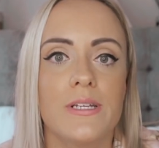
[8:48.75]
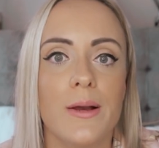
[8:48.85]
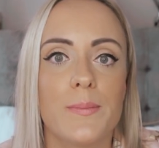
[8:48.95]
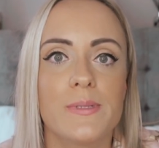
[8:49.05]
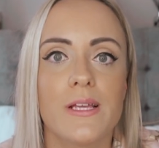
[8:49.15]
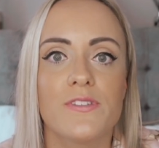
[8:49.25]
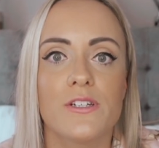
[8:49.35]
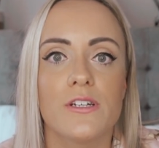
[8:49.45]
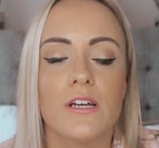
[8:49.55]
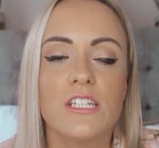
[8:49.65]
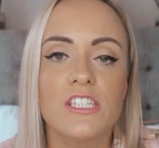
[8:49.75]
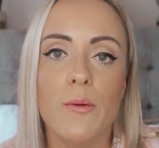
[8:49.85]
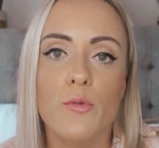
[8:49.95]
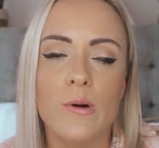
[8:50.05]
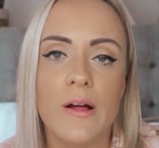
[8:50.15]
Yeah, just love to
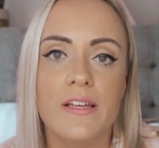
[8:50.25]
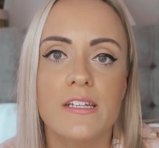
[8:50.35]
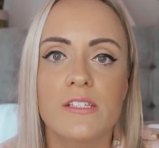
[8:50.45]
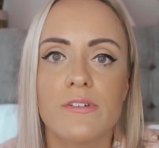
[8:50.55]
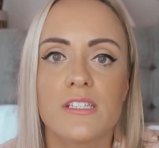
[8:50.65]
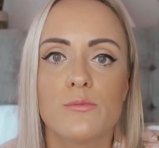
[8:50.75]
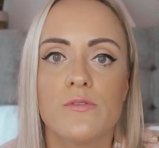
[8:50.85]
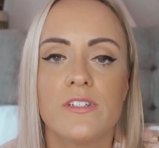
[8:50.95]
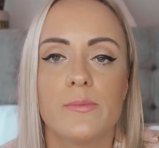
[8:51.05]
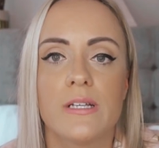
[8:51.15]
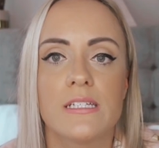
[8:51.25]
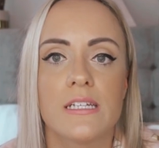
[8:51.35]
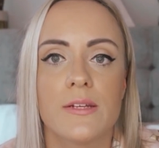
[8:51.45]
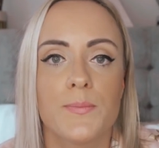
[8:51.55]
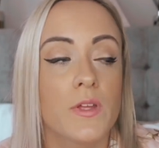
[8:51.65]
chat more about this, raise some more
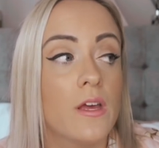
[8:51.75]
visibility.